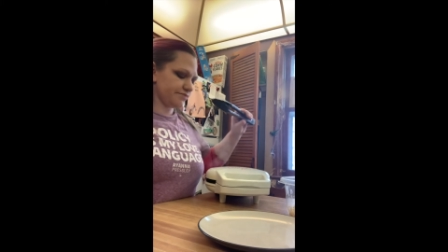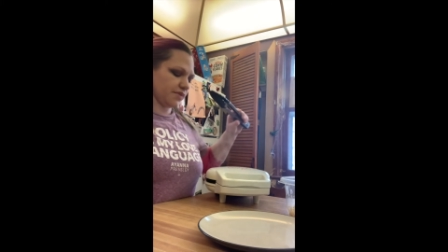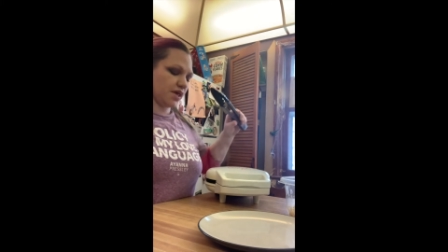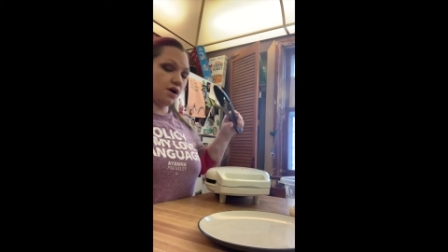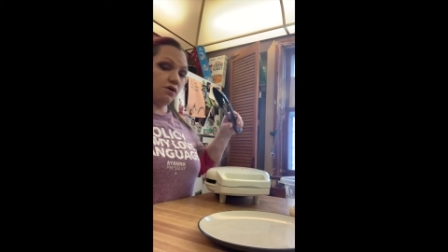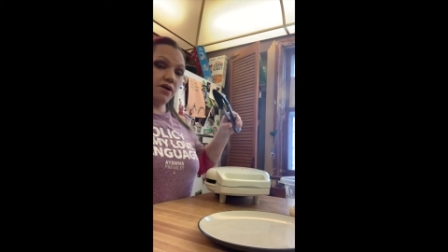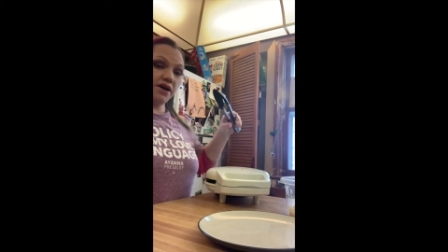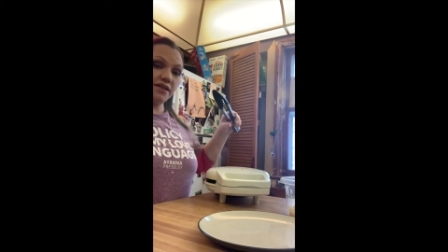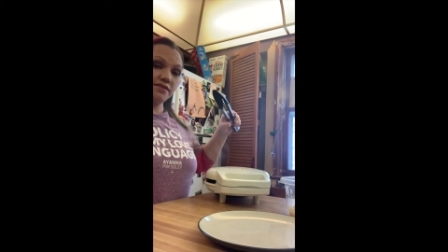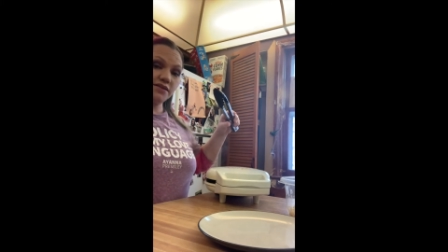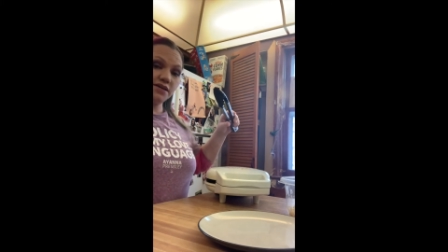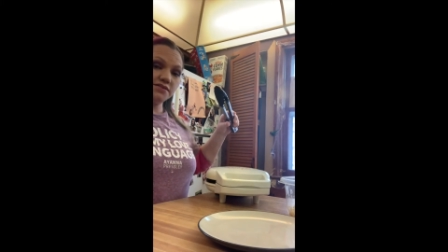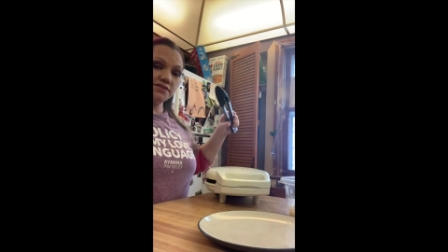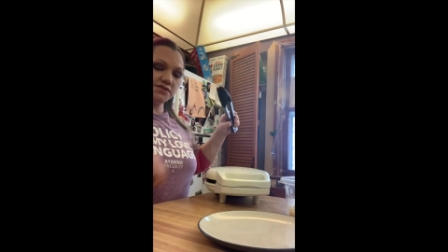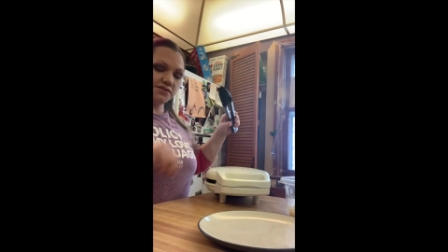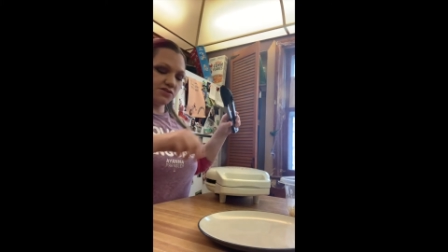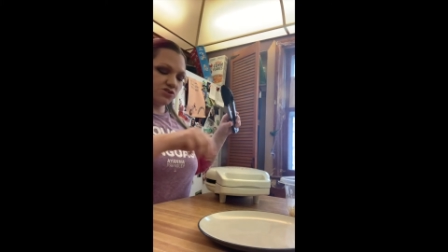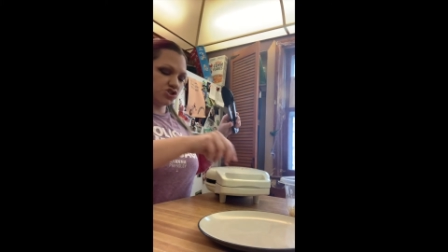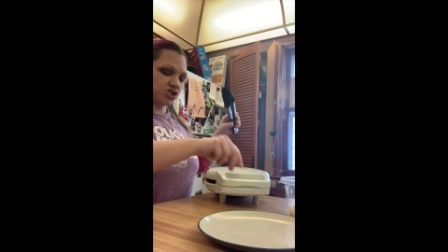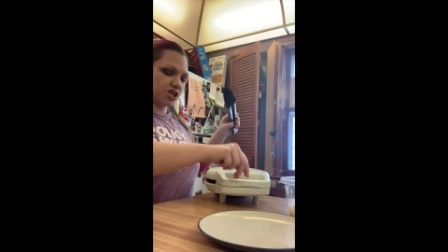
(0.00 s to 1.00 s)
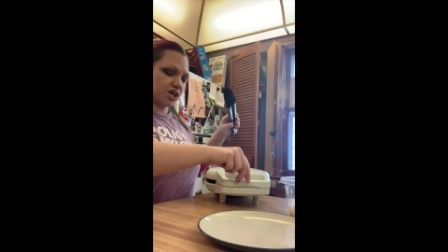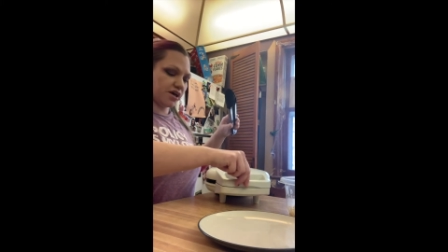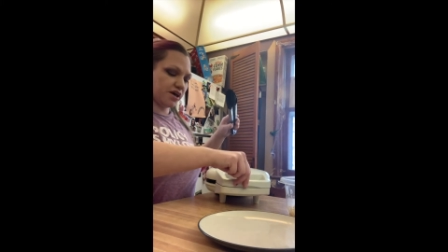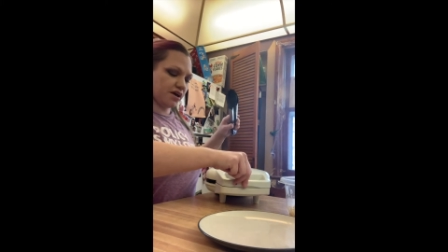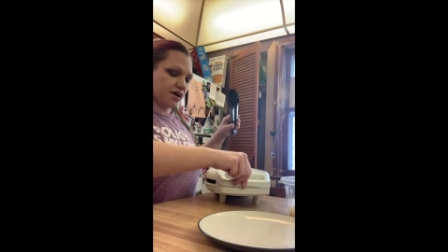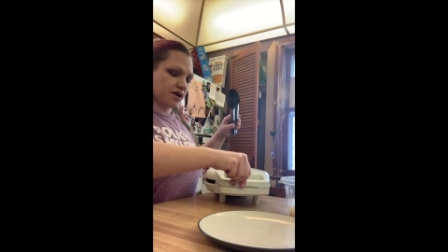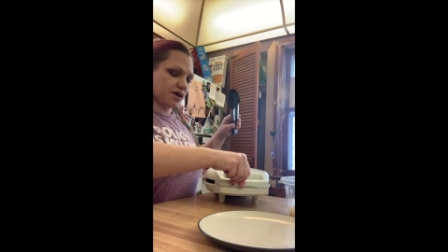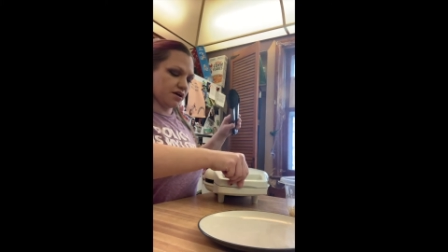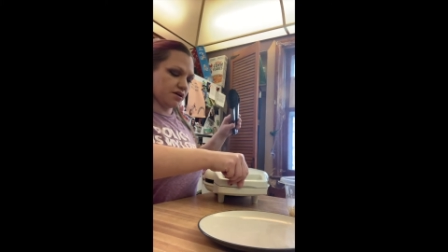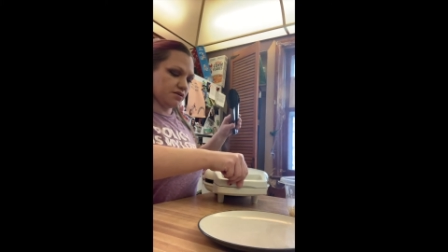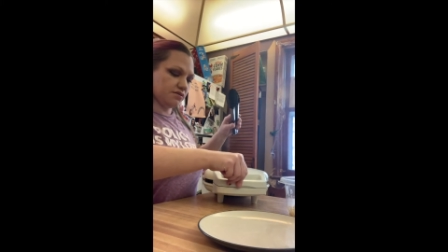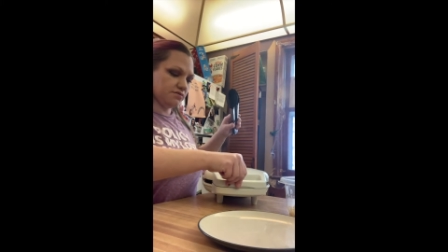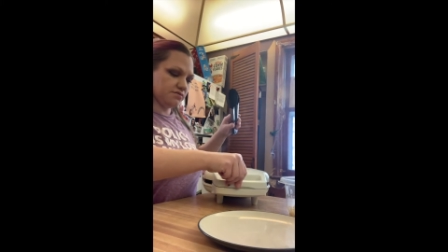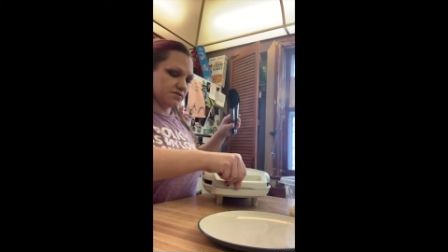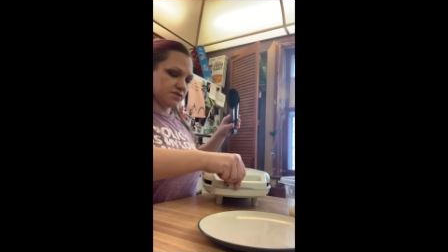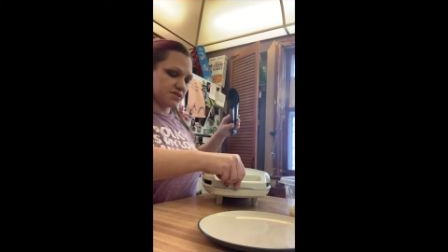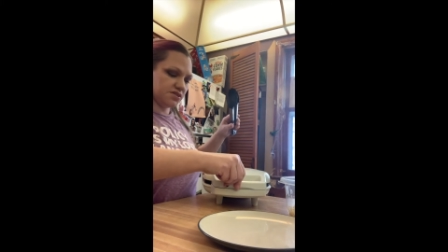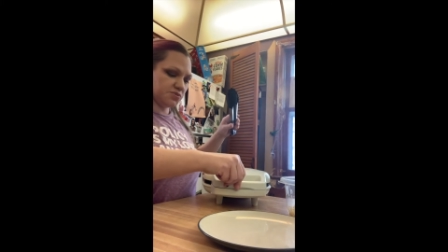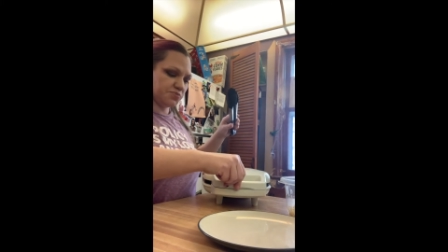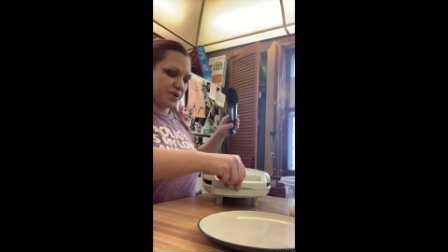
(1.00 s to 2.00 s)
All right, let's check on
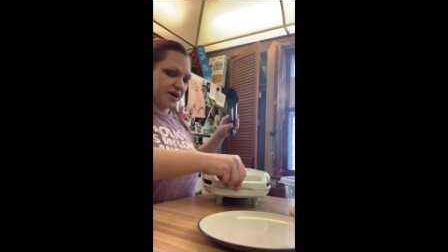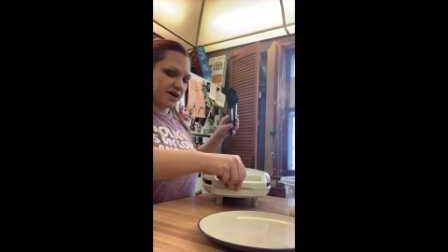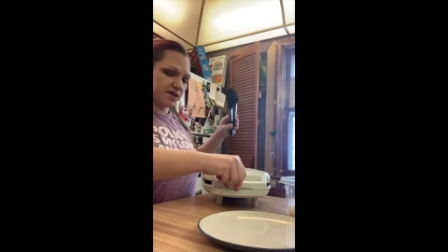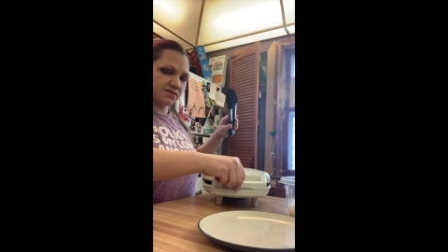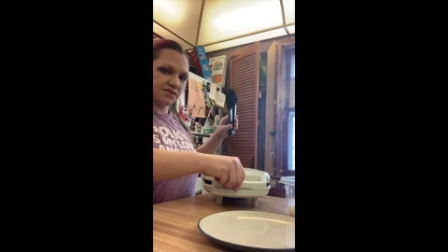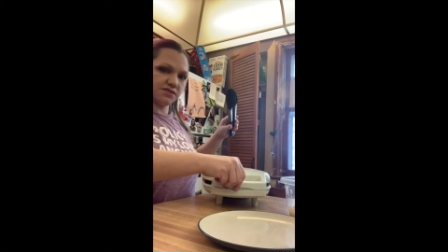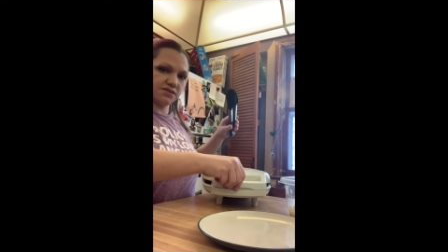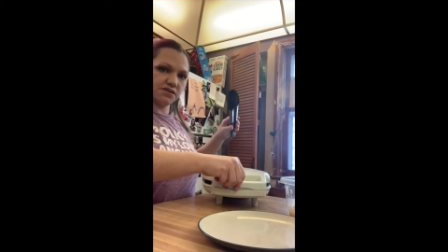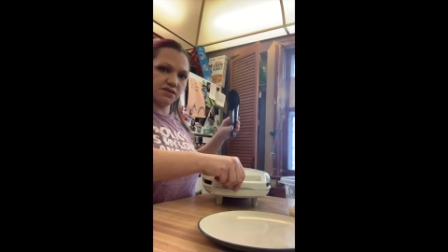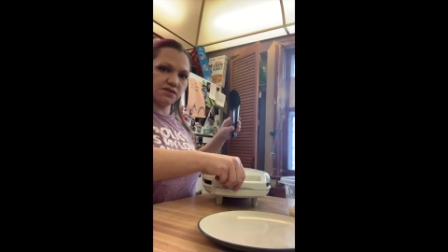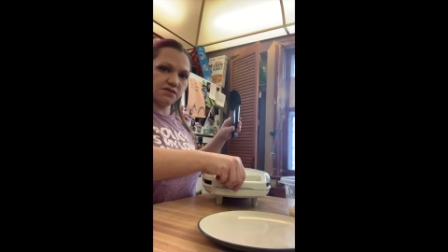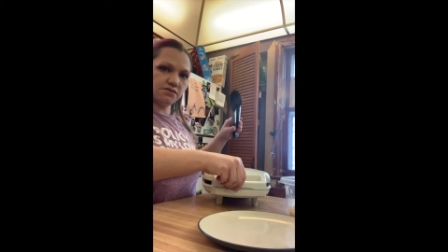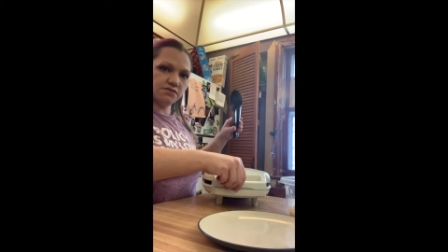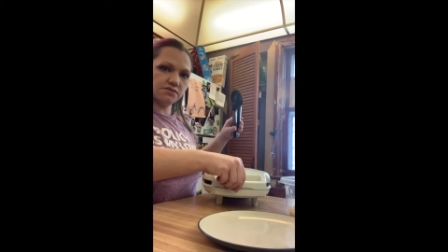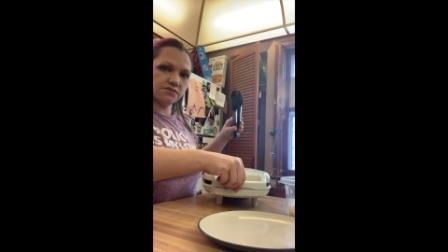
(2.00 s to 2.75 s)
this pasta.